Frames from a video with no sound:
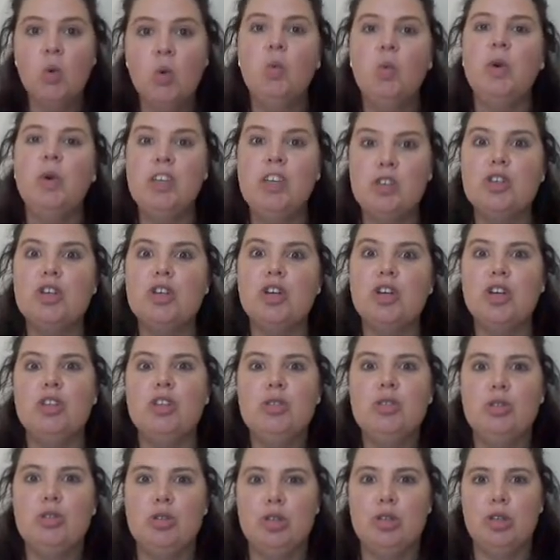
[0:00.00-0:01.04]
we
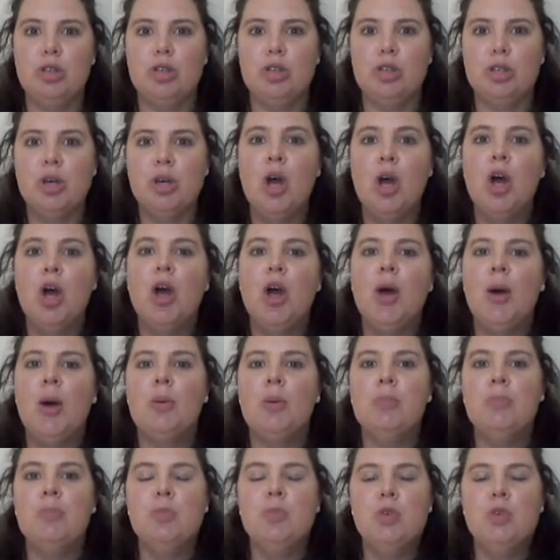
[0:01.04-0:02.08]
turn to
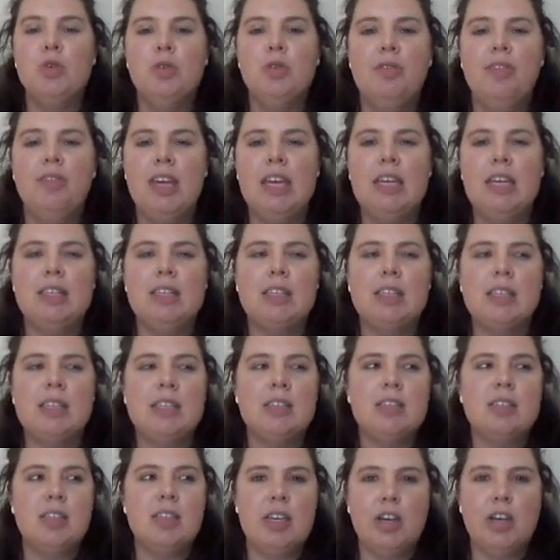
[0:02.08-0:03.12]
movies,
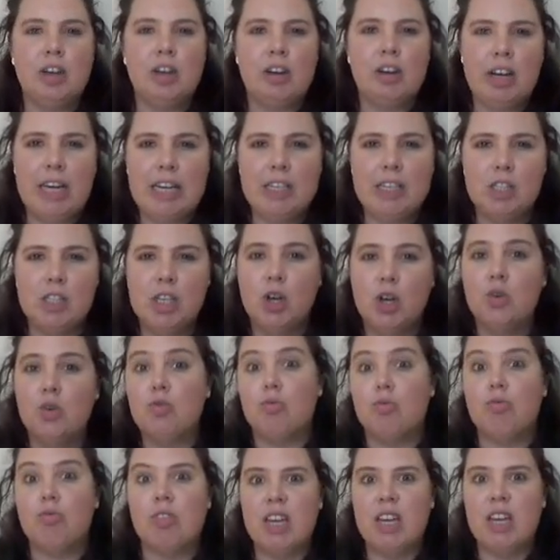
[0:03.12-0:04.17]
series,
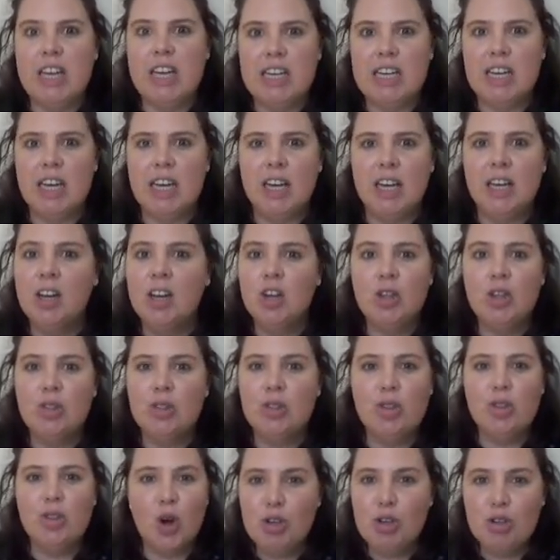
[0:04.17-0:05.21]
reading.
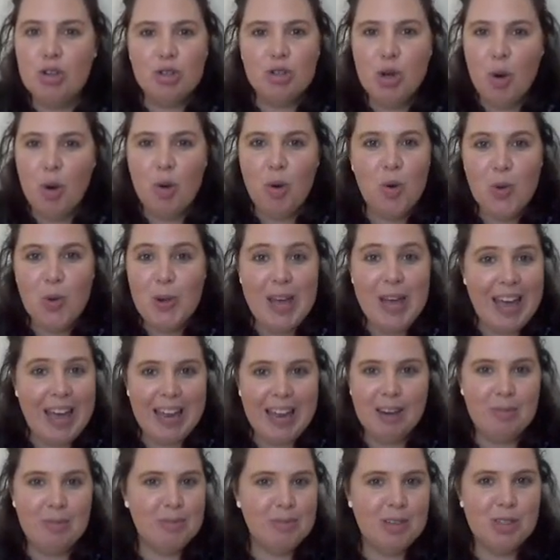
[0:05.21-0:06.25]
Those are all
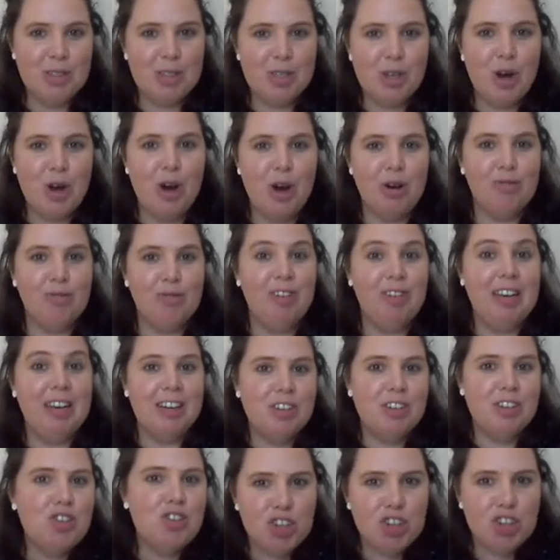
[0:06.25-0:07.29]
elements of
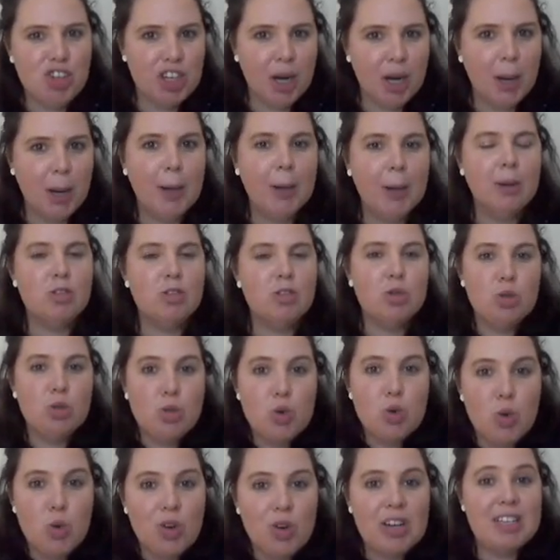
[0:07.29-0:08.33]
literature,
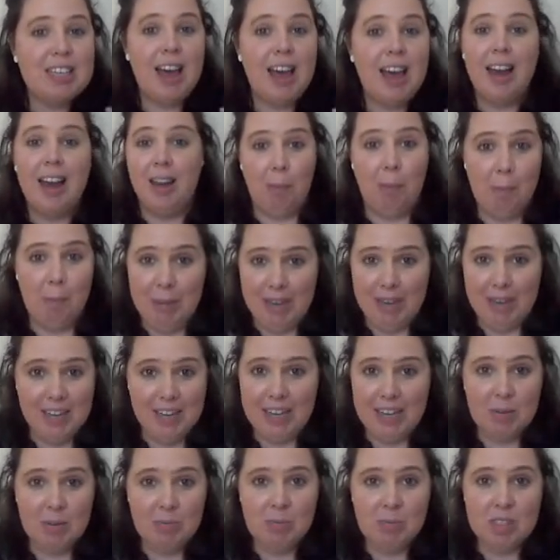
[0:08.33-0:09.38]
storytelling
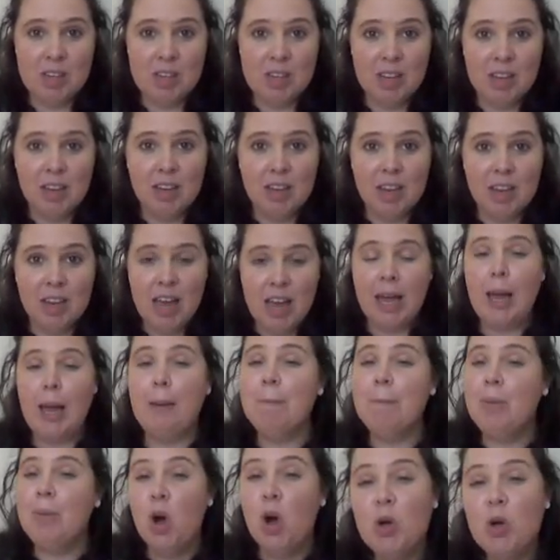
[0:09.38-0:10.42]
mediums.
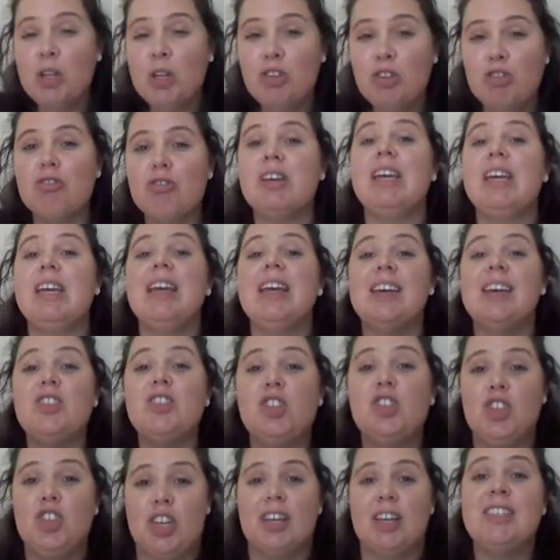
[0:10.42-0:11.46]
And poetry
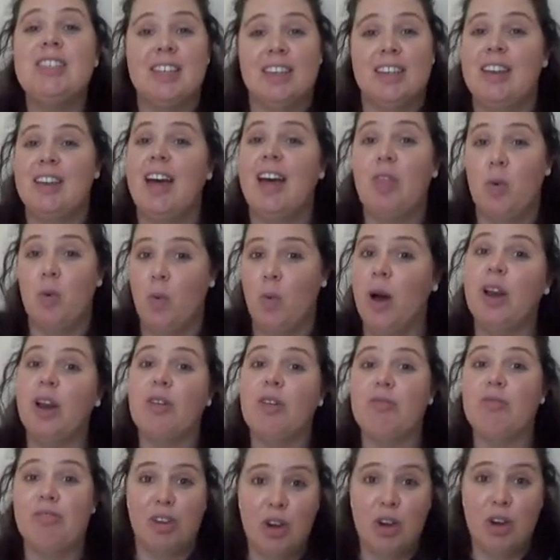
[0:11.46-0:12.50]
is just another one
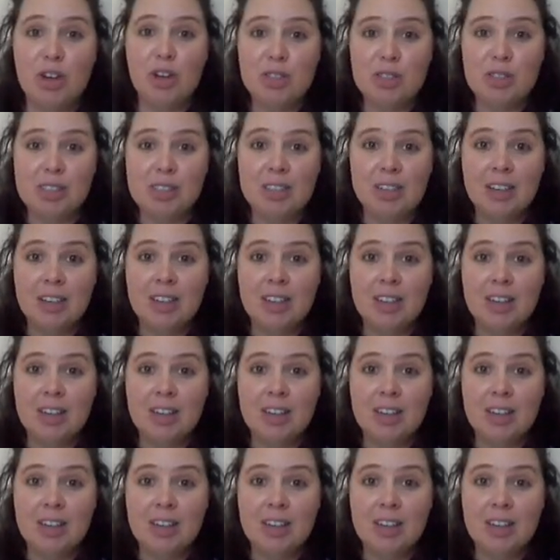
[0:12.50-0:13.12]
of those.